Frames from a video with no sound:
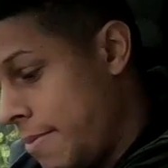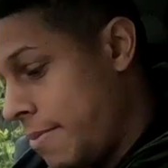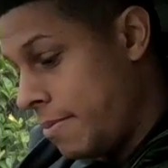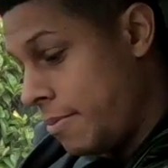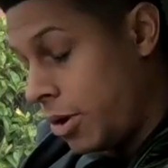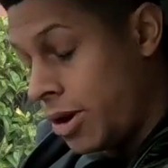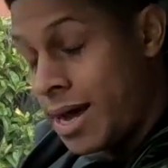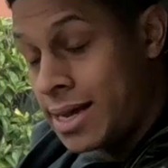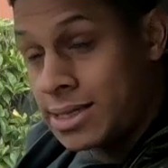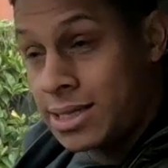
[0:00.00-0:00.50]

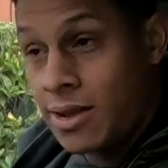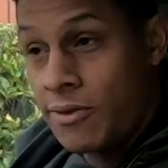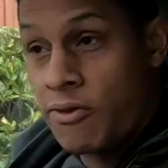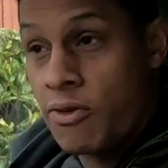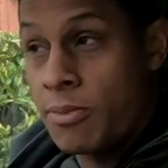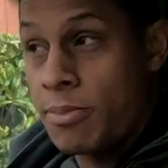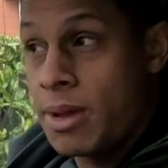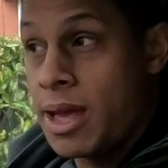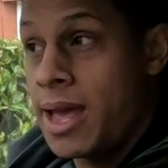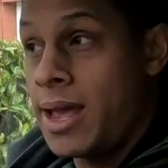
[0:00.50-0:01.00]
But that's it
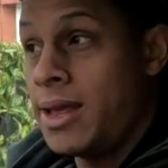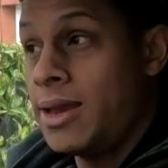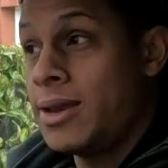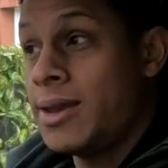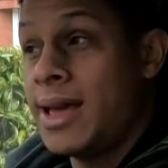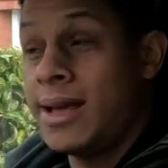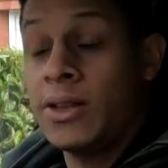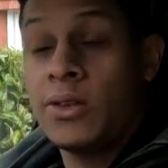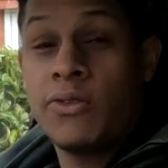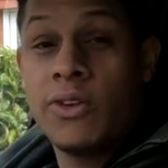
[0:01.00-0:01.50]
from me.
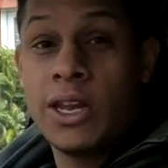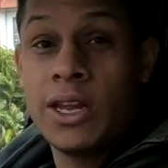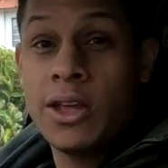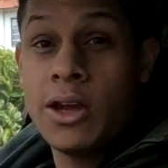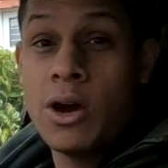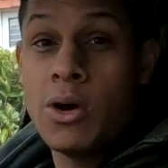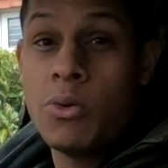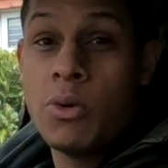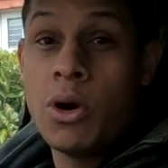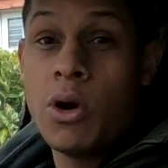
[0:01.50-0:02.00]
Next
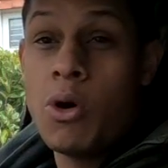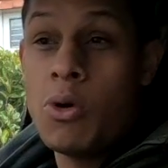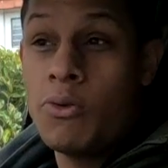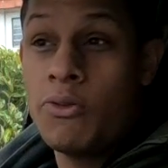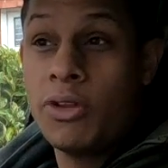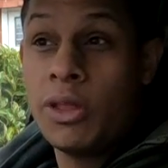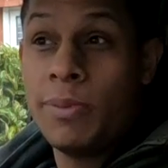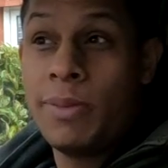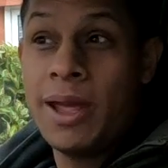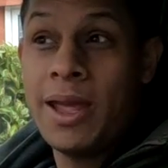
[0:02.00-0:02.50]
video will
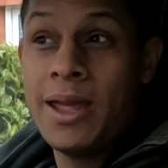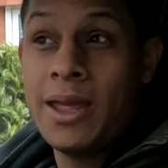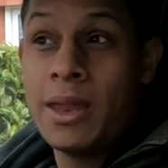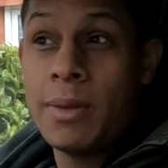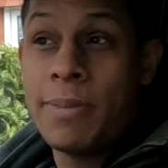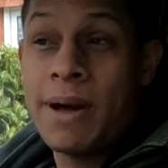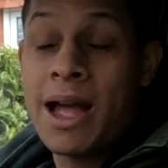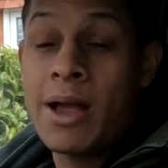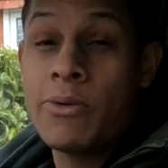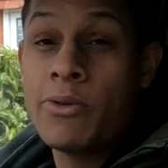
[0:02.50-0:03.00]
hopefully be the
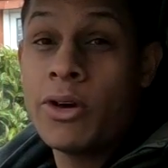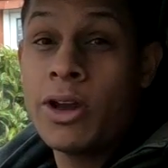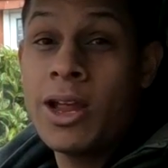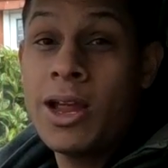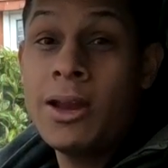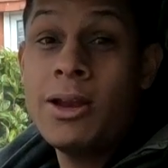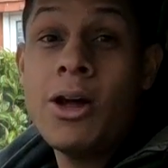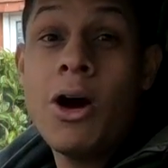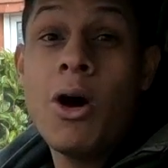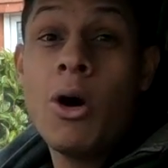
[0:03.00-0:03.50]
bike
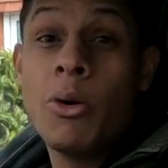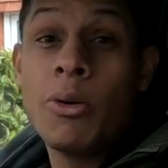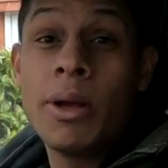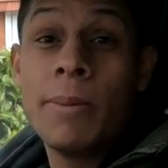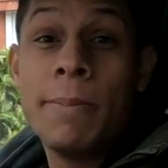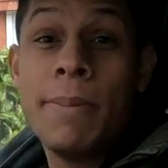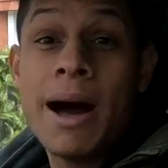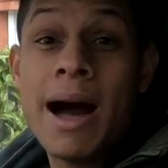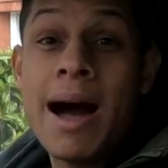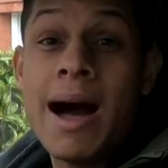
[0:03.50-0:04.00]
running or in
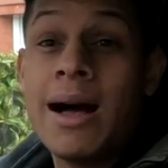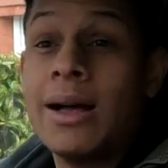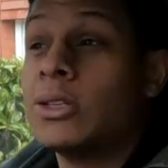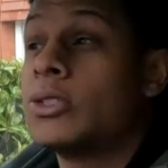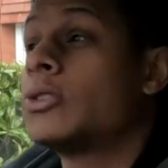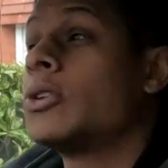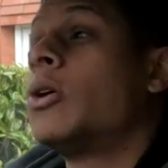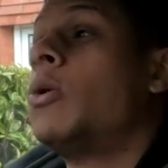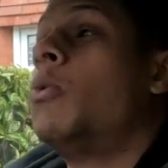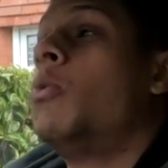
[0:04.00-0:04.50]

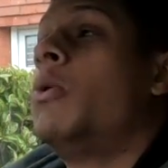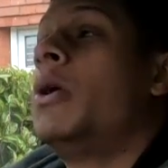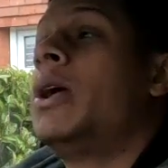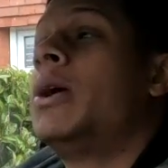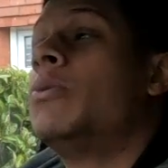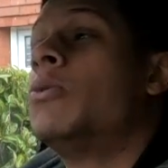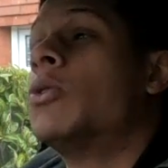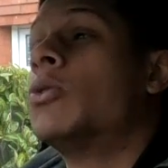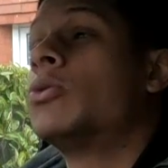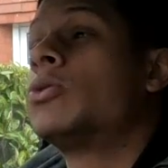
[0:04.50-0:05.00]
parts. We
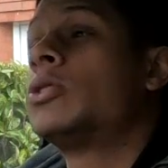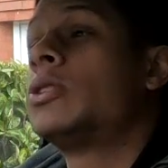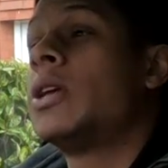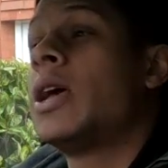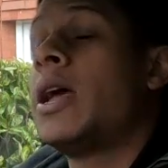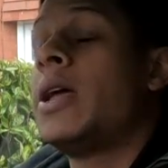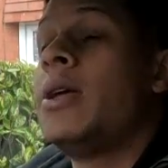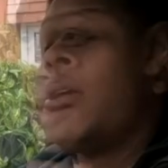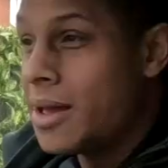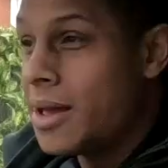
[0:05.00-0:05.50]
will
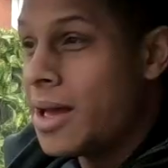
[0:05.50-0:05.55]
see.